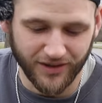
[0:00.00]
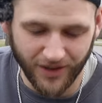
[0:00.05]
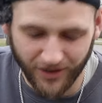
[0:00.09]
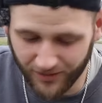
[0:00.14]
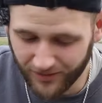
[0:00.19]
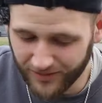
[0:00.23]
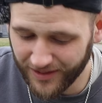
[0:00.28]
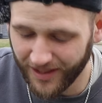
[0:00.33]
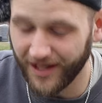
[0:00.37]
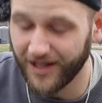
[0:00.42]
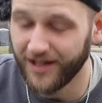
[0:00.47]

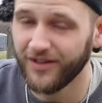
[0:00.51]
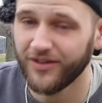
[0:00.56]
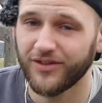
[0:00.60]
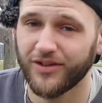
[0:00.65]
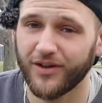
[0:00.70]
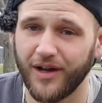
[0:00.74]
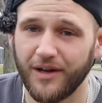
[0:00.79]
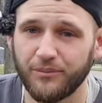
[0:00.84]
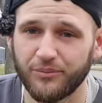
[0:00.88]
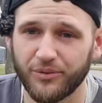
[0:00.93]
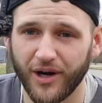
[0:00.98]
Okay,
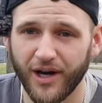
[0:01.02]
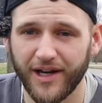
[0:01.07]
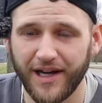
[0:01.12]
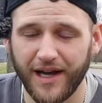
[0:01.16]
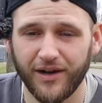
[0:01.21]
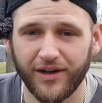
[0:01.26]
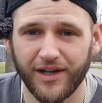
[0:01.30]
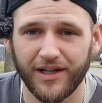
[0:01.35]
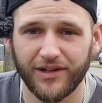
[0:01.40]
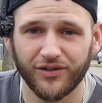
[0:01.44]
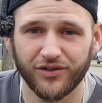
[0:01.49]
so I brought
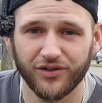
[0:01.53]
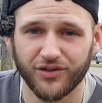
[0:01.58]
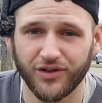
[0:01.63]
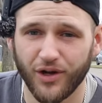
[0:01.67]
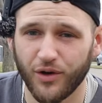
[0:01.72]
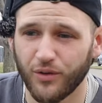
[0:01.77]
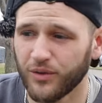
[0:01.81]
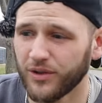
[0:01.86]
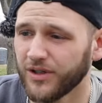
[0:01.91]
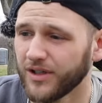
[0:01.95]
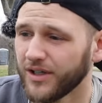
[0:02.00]
out a
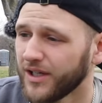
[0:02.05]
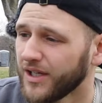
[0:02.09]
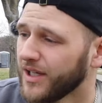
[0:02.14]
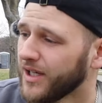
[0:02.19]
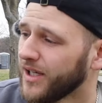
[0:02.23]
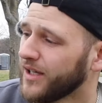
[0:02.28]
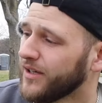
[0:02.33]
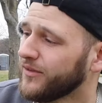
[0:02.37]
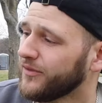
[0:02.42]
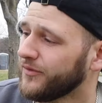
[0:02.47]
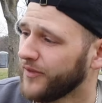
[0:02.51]
slower
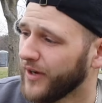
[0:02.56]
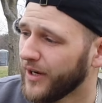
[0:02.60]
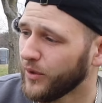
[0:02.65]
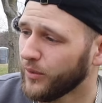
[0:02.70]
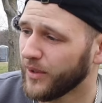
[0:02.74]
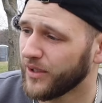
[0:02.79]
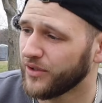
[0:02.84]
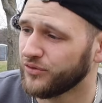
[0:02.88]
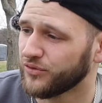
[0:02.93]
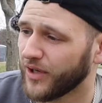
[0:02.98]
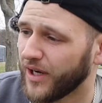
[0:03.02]

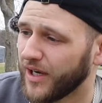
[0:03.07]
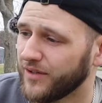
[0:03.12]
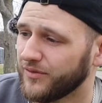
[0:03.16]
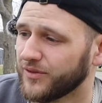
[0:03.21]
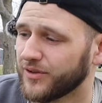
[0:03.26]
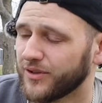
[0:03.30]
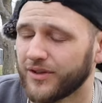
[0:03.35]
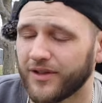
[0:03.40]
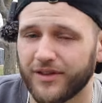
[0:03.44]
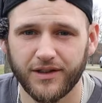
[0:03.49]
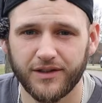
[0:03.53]
fairway
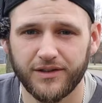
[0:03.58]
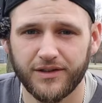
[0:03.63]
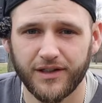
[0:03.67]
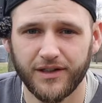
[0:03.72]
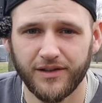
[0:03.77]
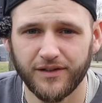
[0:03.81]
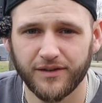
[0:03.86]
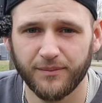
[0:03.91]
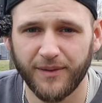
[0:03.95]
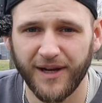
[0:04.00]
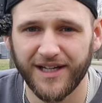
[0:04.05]
driver, the
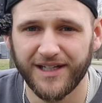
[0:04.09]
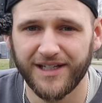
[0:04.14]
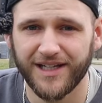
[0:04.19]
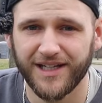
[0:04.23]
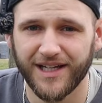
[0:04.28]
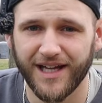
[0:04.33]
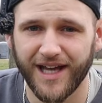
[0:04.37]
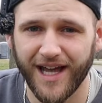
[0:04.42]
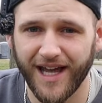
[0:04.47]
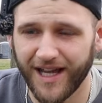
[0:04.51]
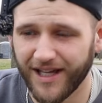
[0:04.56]

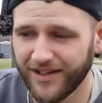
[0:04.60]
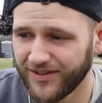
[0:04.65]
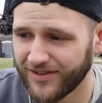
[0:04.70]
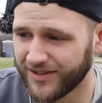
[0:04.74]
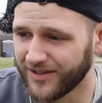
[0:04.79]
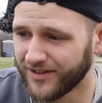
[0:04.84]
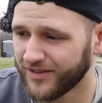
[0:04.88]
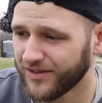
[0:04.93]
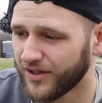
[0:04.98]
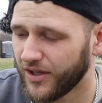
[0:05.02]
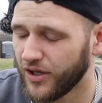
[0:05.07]
Discmania
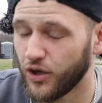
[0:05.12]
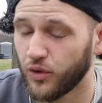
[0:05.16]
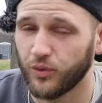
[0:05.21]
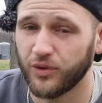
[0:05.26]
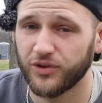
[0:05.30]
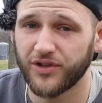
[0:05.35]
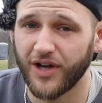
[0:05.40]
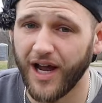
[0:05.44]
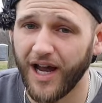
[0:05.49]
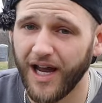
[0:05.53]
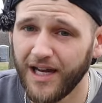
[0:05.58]
Essence,
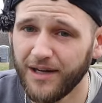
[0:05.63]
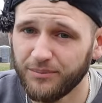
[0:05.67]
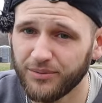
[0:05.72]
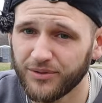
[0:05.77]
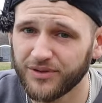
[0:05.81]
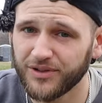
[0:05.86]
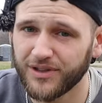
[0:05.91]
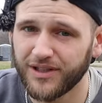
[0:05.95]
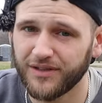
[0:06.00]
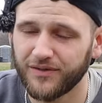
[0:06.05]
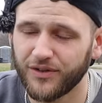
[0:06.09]
which I
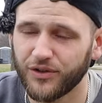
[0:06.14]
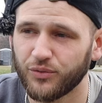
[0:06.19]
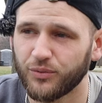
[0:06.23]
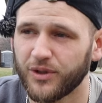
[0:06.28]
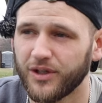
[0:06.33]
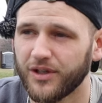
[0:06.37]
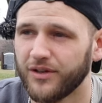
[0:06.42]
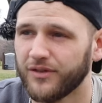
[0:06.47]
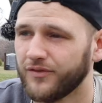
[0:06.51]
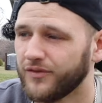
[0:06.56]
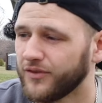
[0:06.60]
believe is
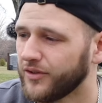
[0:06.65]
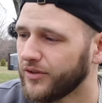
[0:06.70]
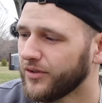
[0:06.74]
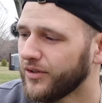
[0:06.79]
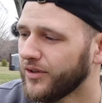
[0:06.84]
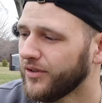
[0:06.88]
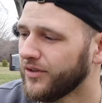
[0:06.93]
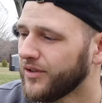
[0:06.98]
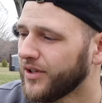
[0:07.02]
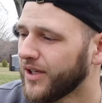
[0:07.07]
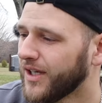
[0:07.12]
one of the
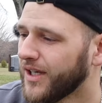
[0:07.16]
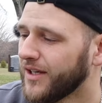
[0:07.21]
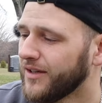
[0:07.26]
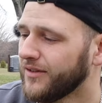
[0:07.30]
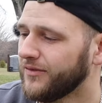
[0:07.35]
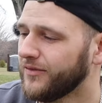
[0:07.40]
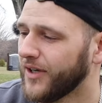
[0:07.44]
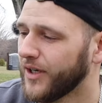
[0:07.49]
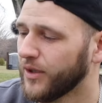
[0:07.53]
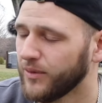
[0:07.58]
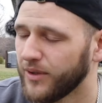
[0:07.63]
furthest
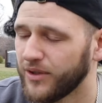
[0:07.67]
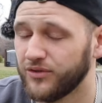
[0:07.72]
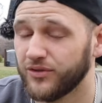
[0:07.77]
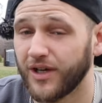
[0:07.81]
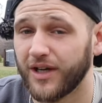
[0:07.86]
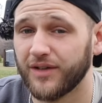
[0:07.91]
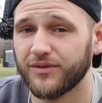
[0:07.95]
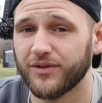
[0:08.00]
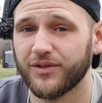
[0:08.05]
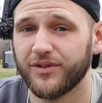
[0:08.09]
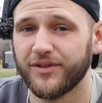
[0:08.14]
fairway
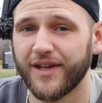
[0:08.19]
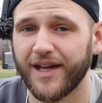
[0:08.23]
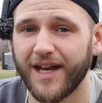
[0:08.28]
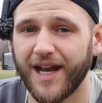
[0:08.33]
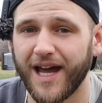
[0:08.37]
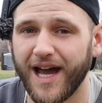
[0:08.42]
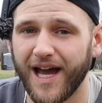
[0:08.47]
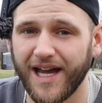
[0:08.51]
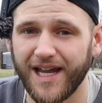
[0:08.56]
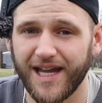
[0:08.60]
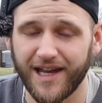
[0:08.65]
drivers that
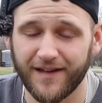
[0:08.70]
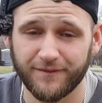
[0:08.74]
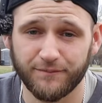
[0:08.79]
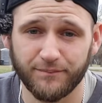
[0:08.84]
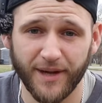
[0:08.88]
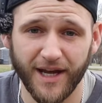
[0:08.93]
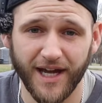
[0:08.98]
I have